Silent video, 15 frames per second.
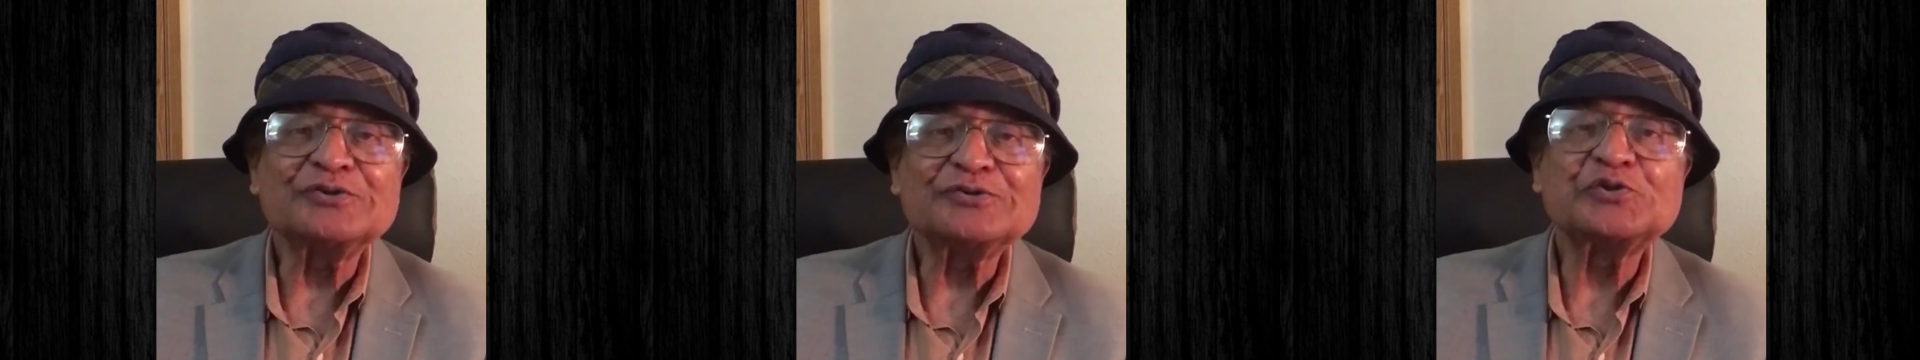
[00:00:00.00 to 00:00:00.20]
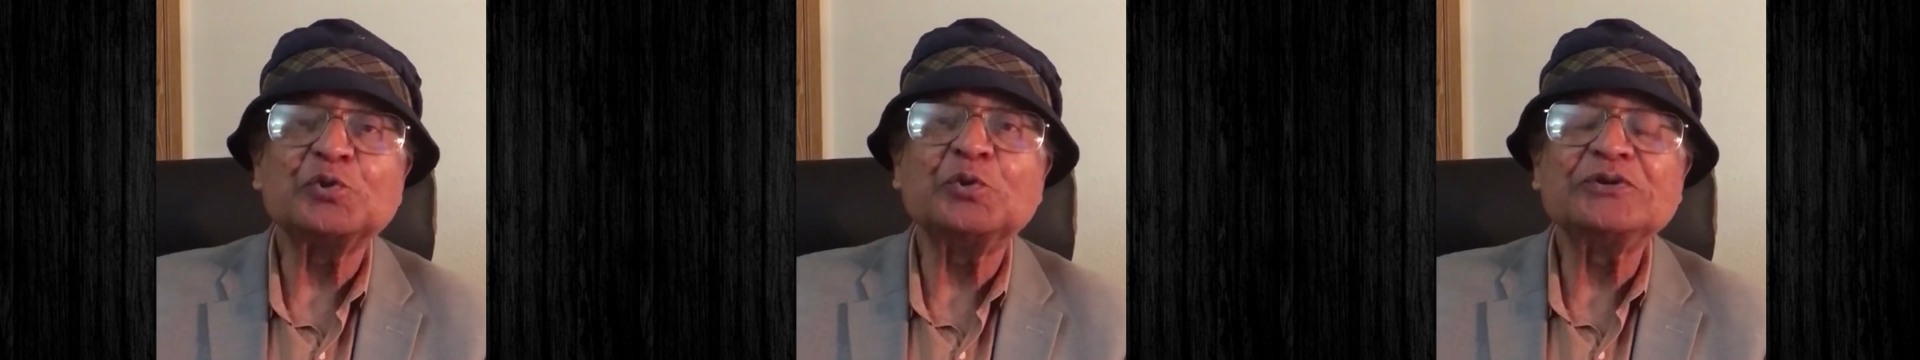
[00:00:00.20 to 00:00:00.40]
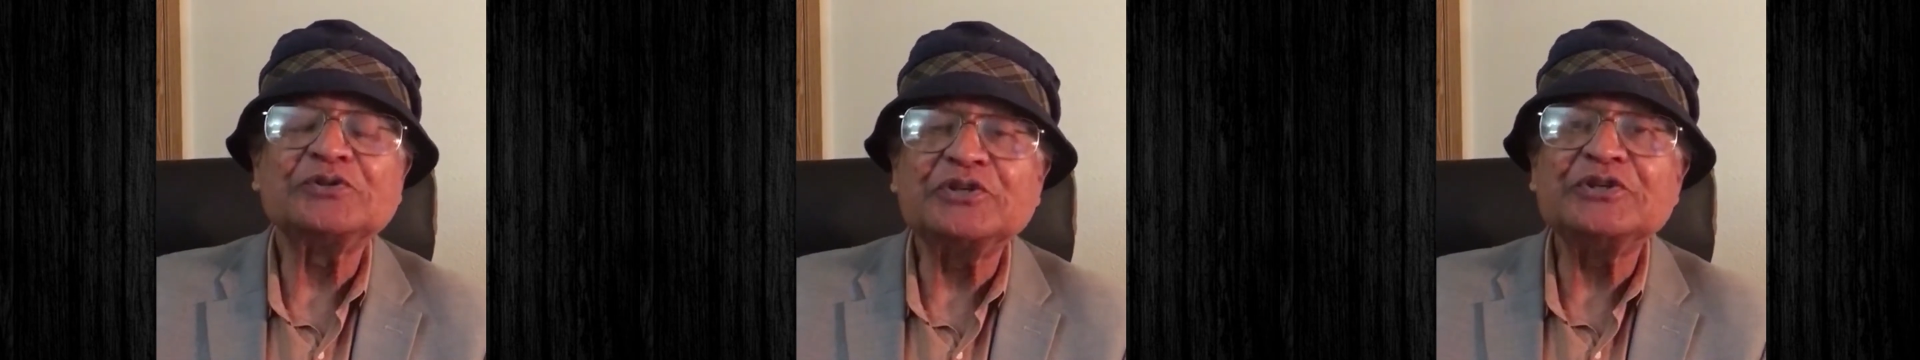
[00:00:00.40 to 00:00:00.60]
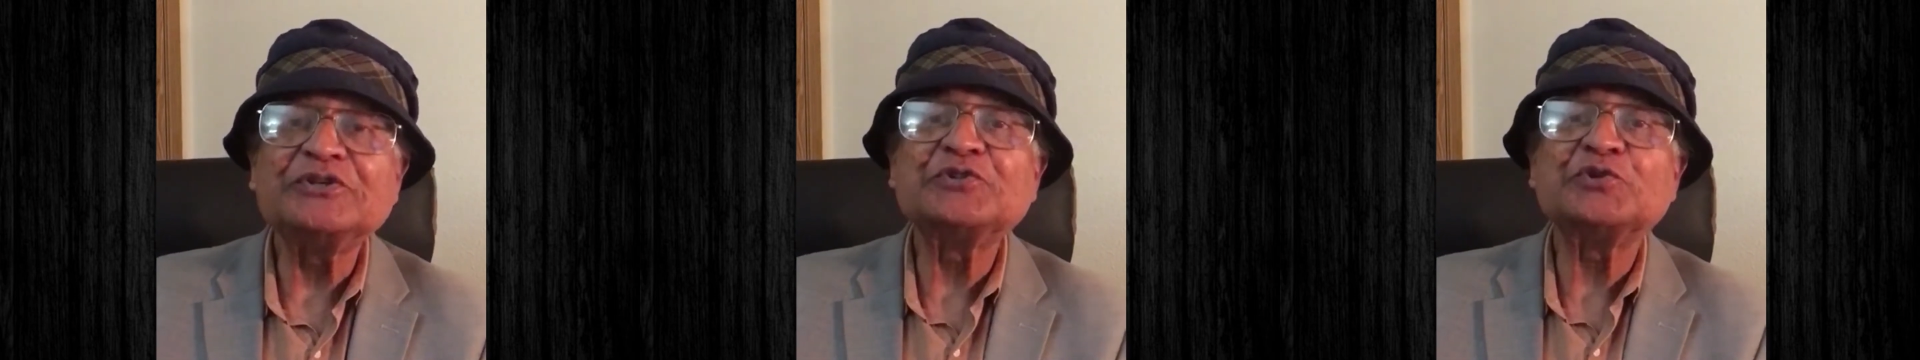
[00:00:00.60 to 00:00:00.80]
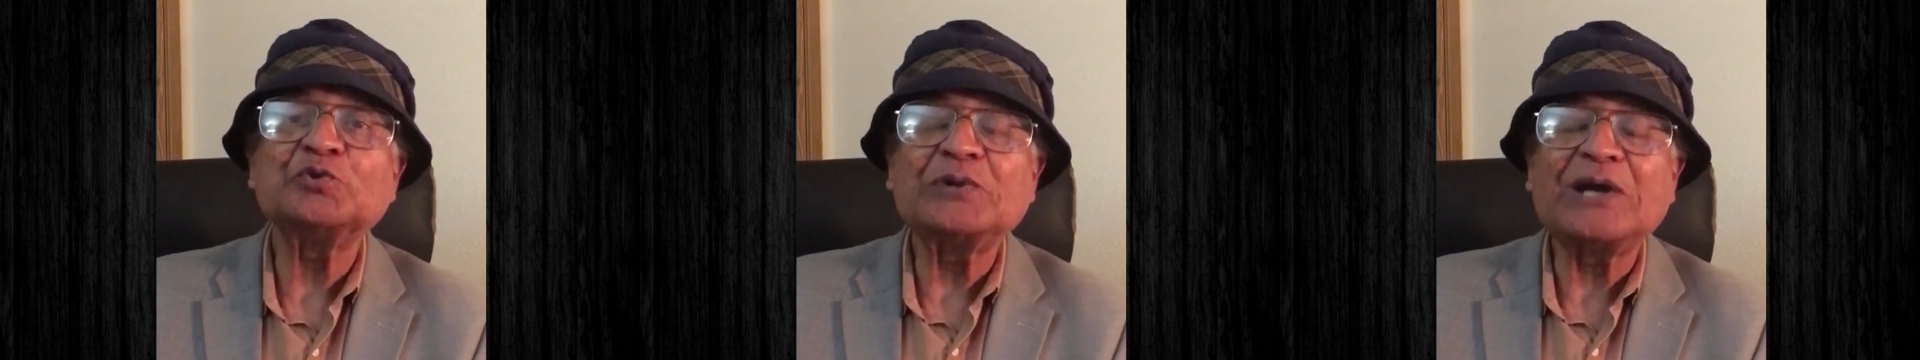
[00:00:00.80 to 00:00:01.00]
So we'll
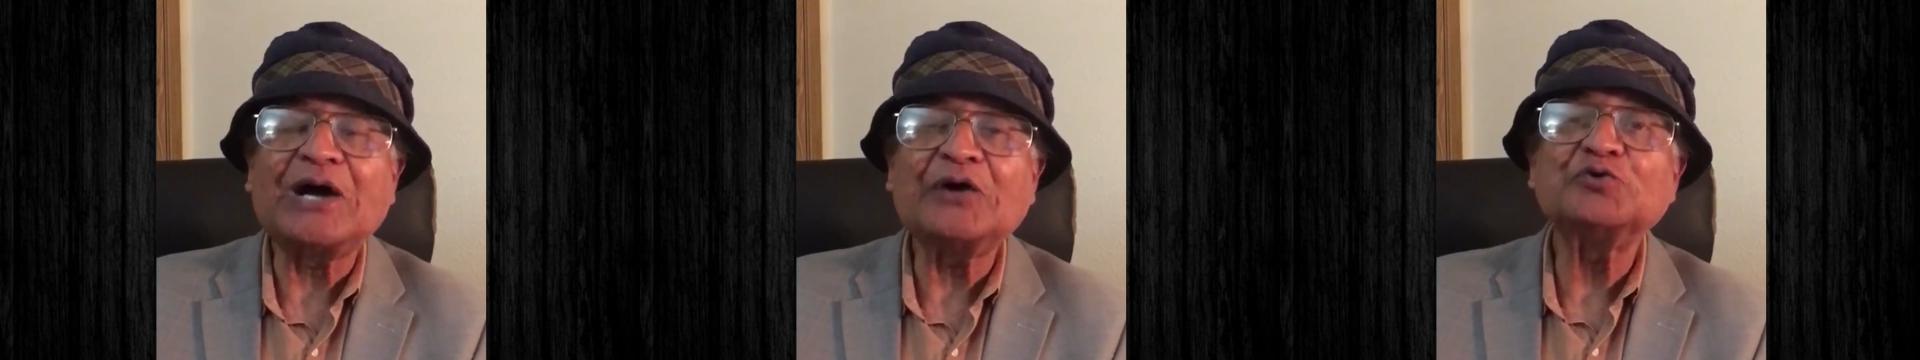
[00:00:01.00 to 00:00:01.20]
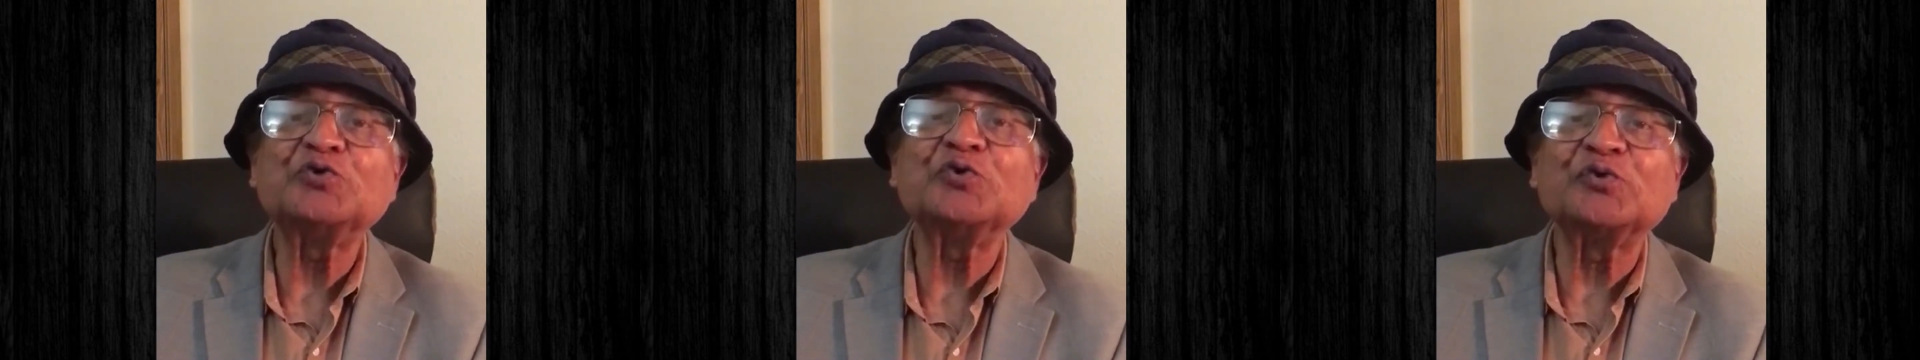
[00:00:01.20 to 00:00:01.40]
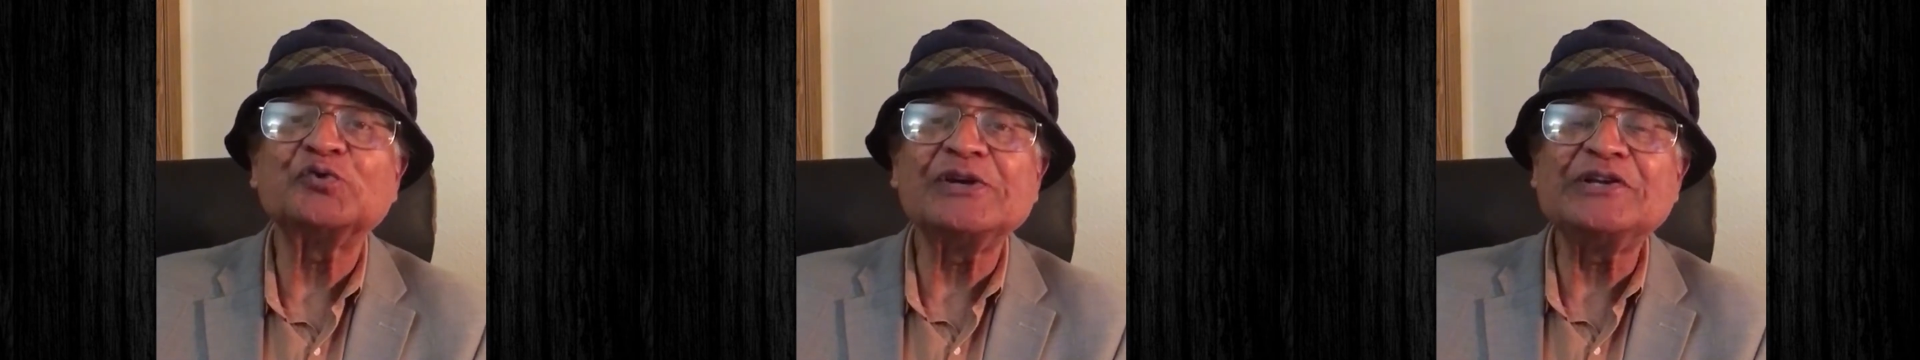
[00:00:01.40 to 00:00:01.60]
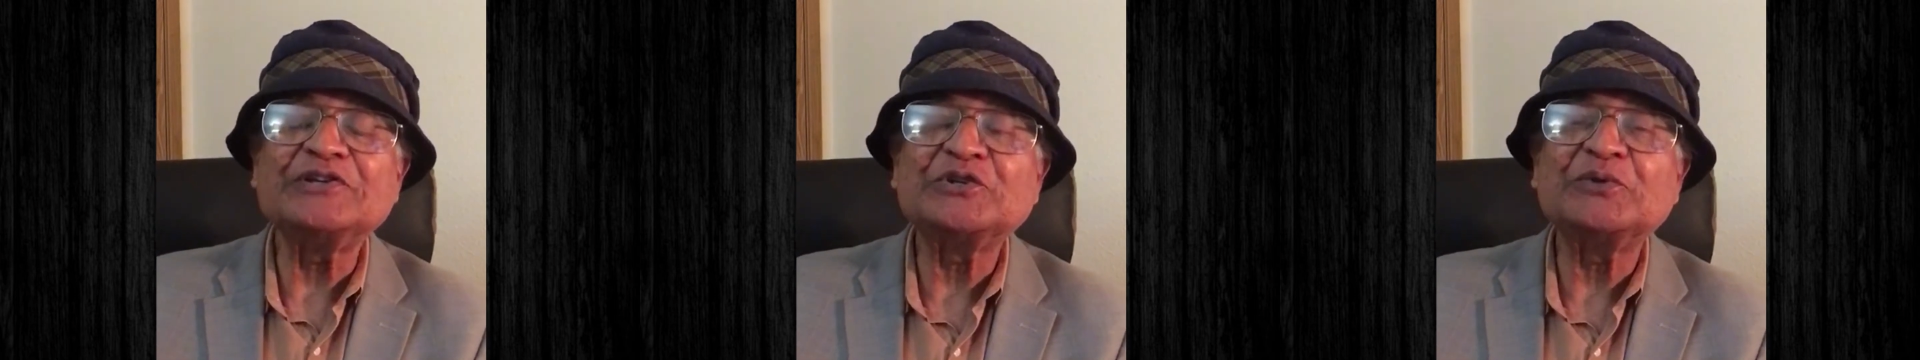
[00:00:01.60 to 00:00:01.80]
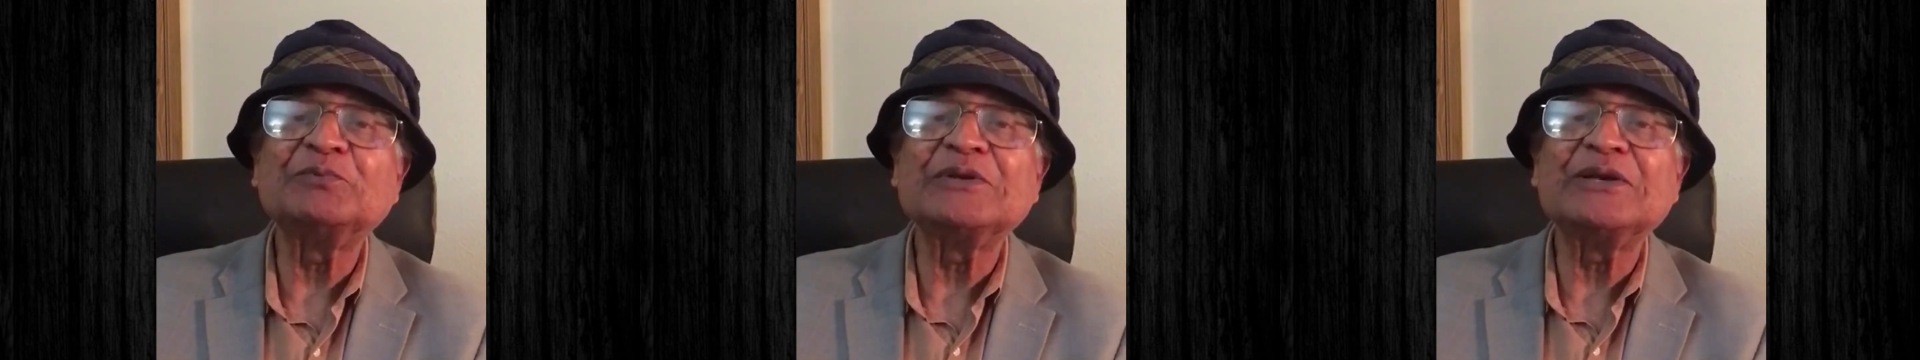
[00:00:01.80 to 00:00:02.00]
teach you how to
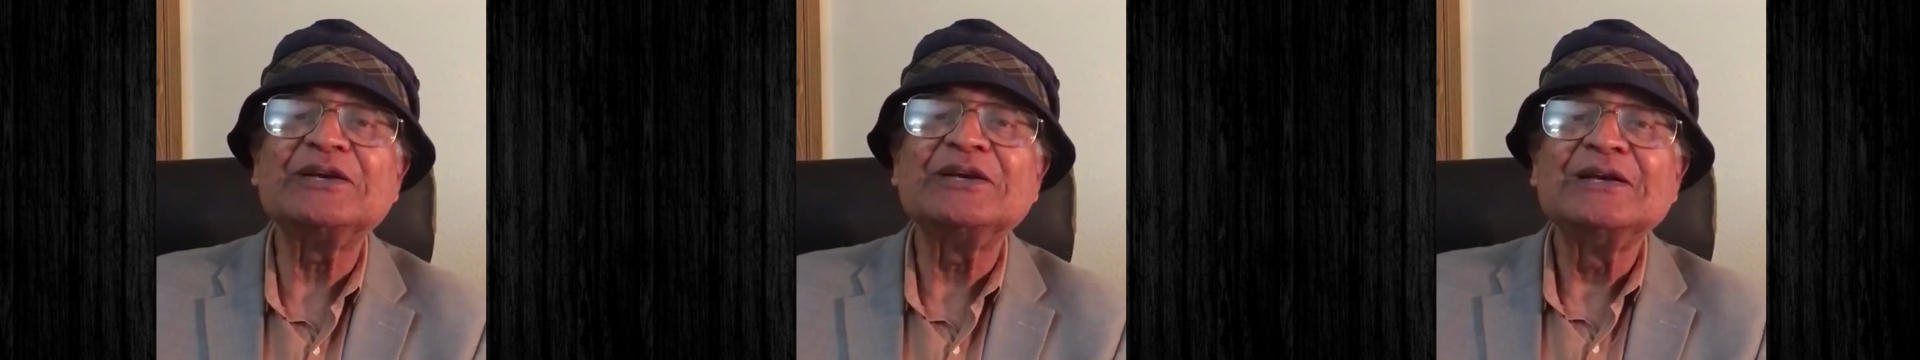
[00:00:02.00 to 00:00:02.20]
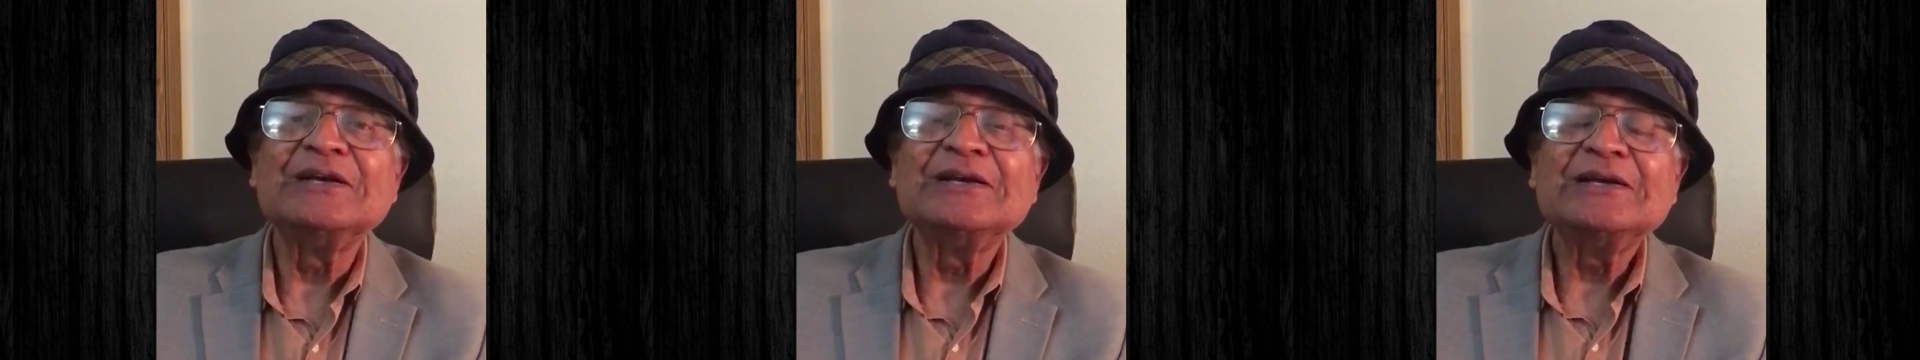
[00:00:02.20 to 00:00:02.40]
creatively